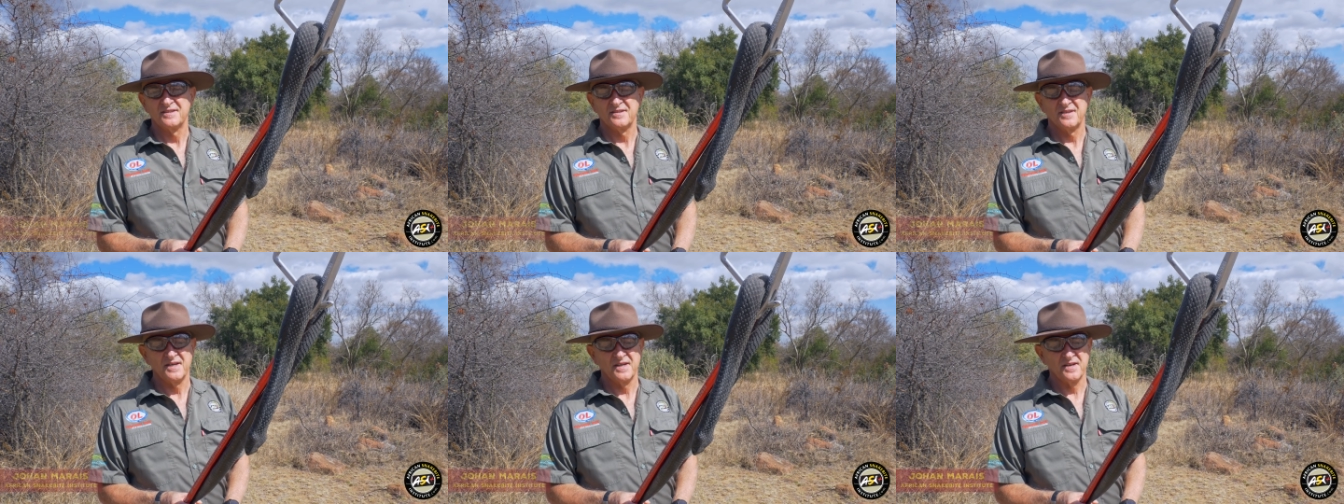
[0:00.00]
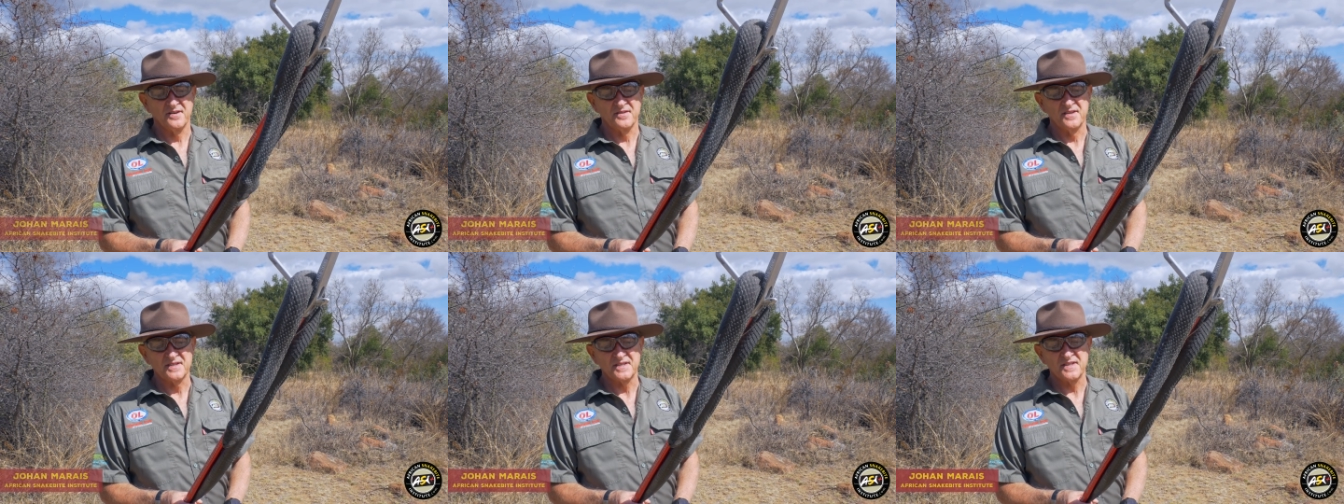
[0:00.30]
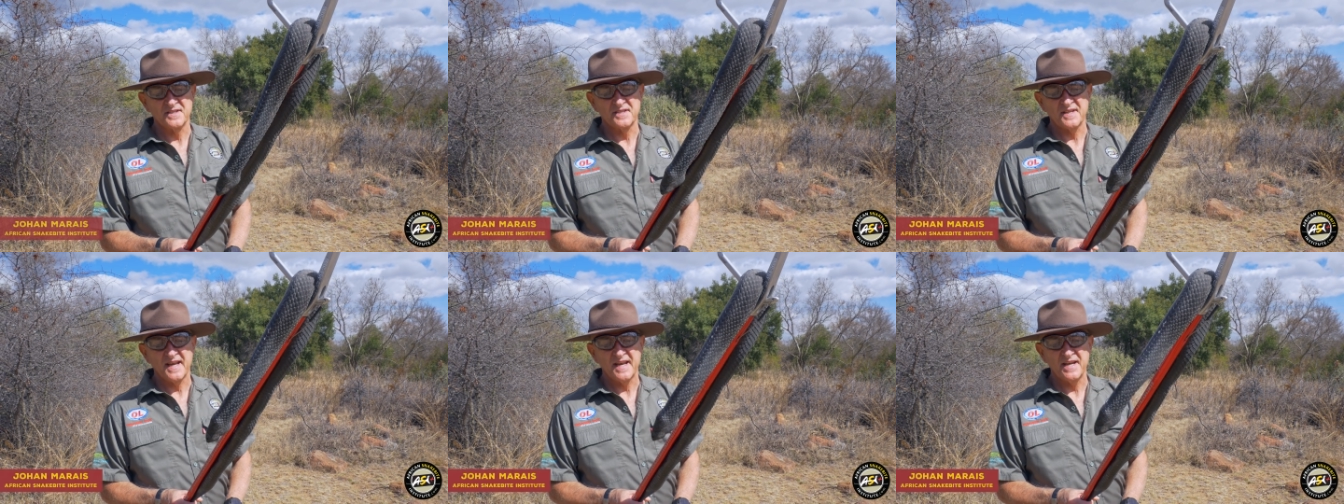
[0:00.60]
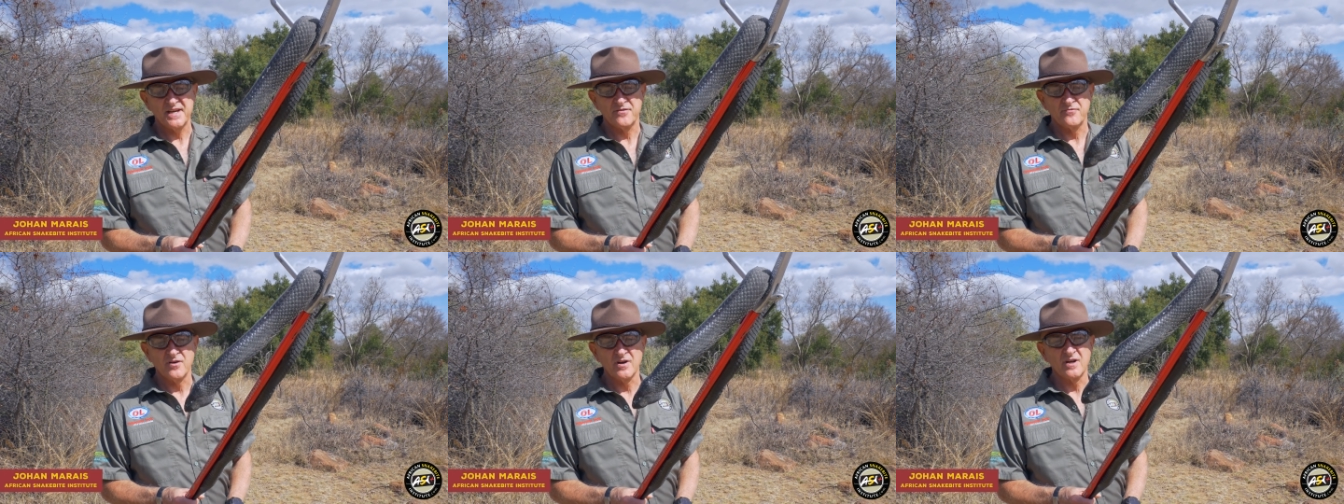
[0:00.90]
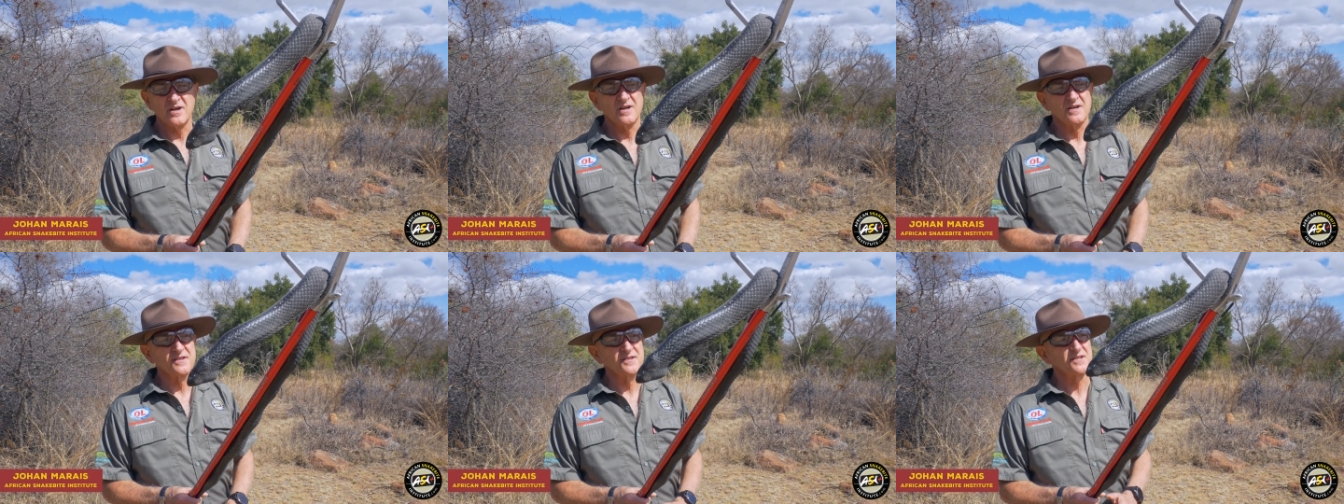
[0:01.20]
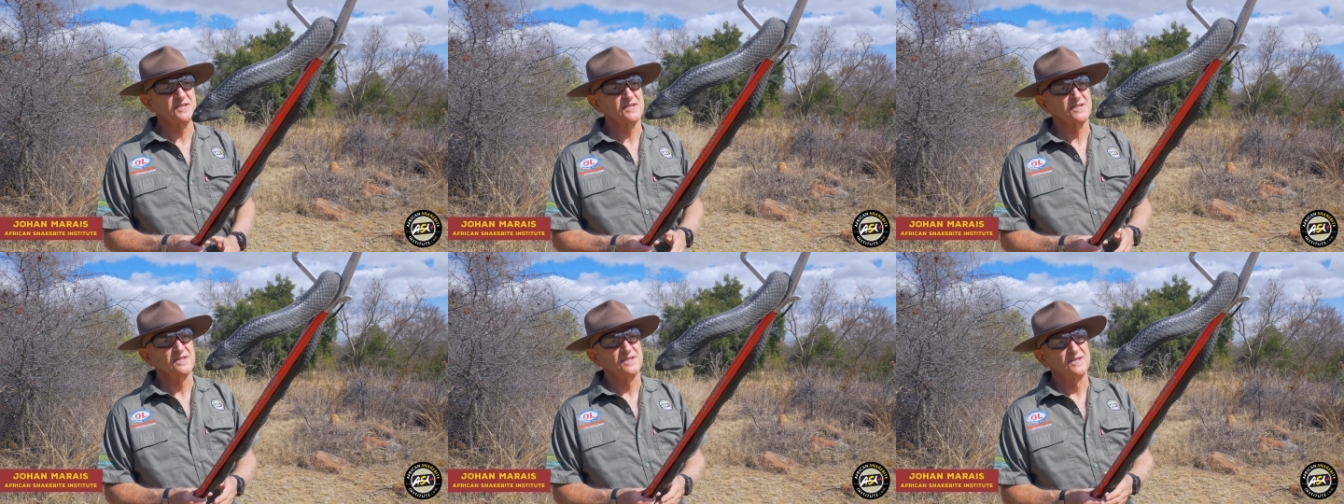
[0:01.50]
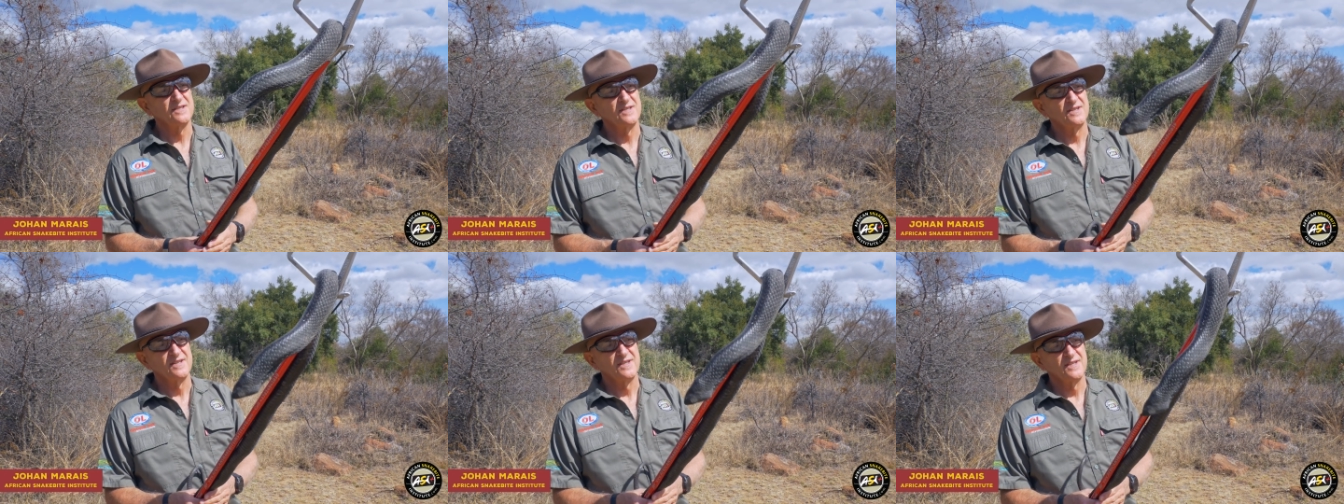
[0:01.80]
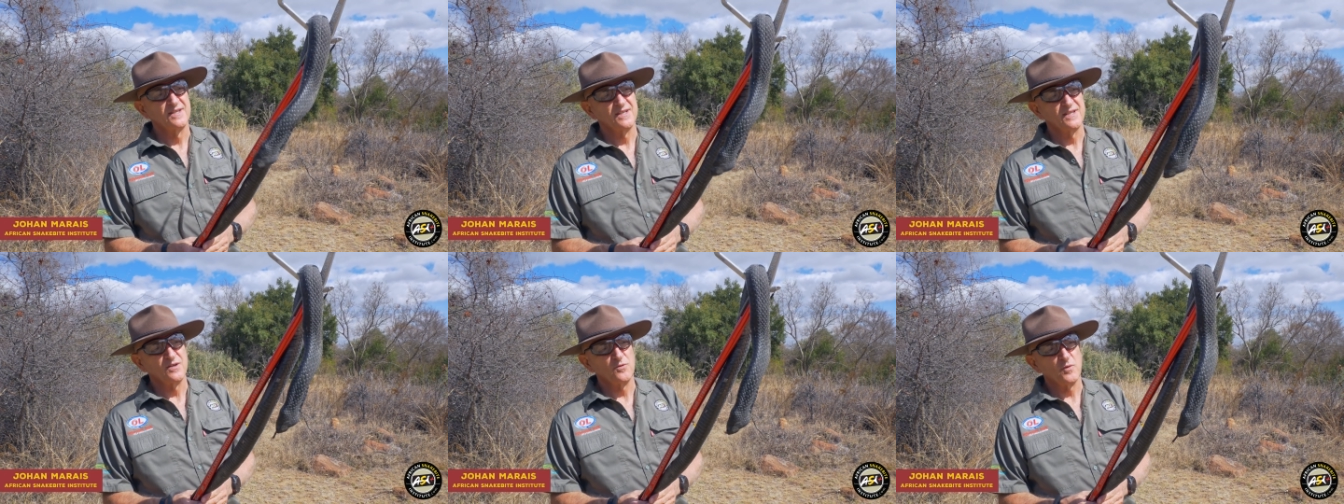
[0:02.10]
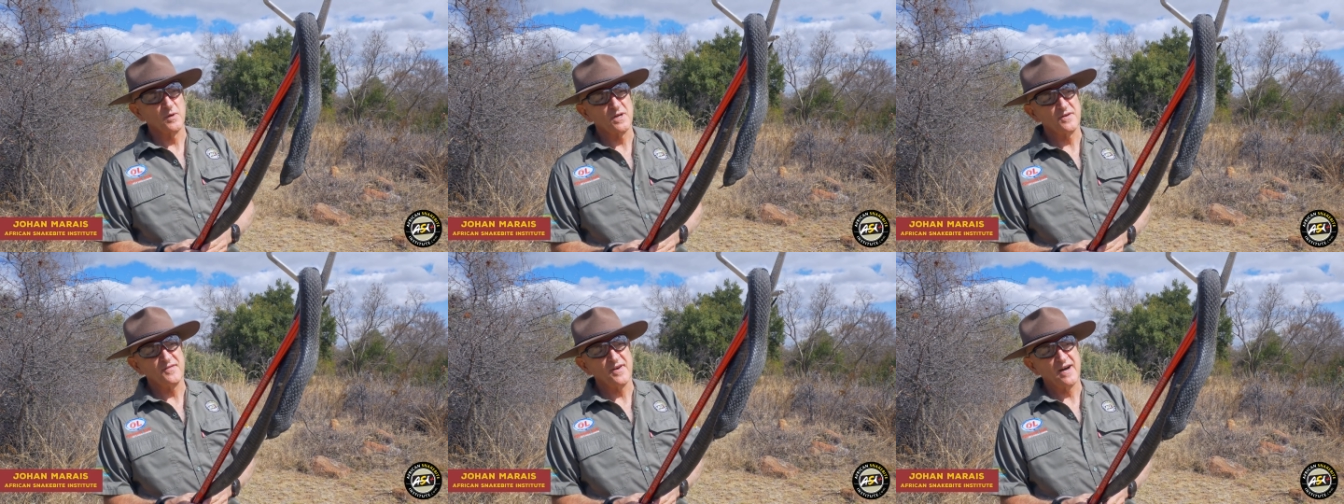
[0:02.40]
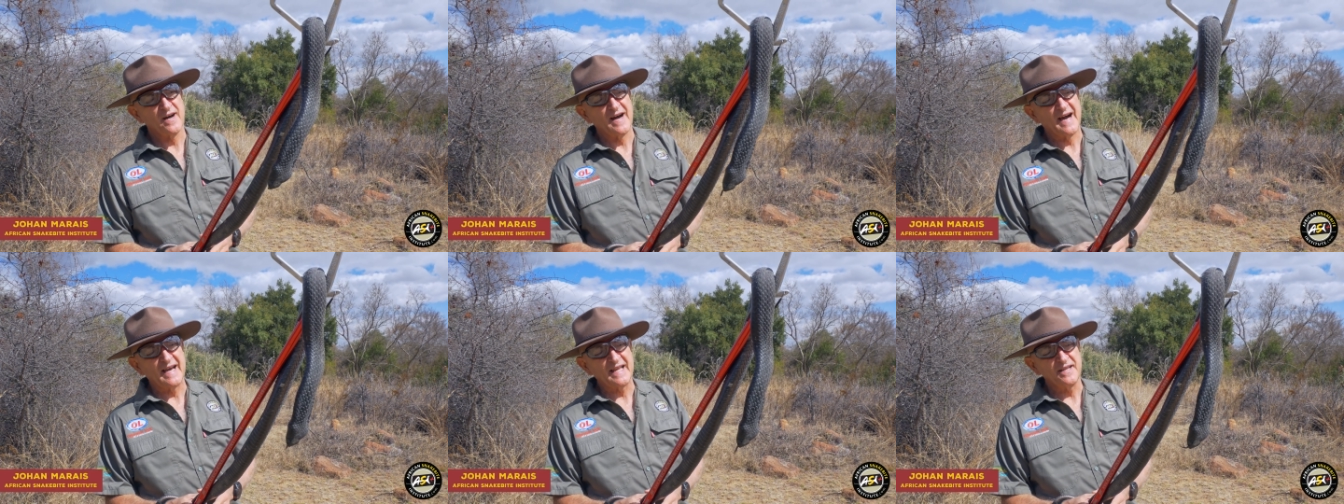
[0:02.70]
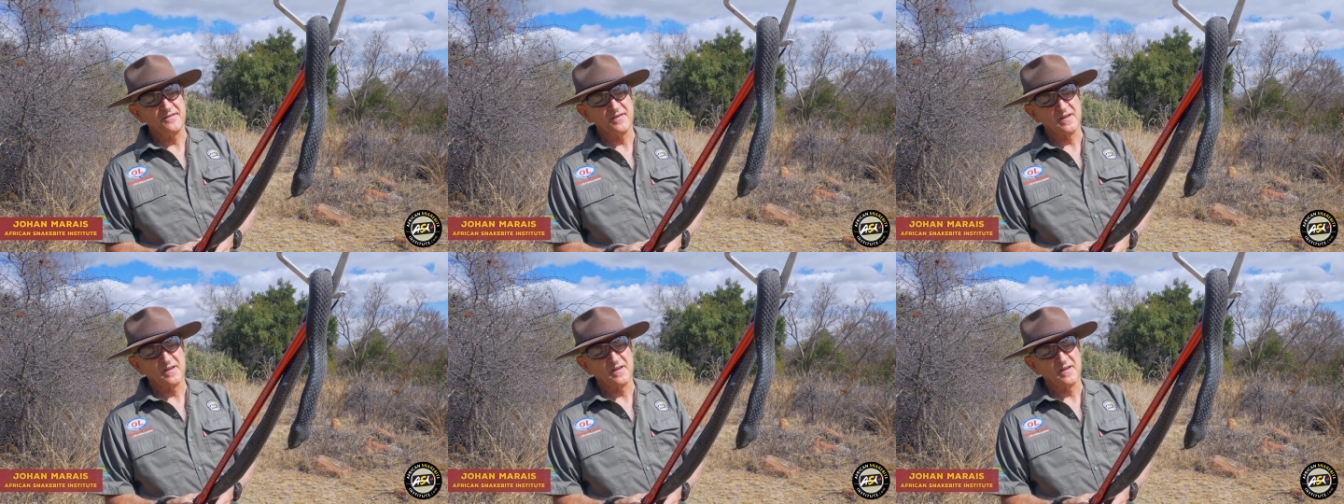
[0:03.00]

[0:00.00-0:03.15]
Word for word: Uh, this is a Rinkhals, one of our highly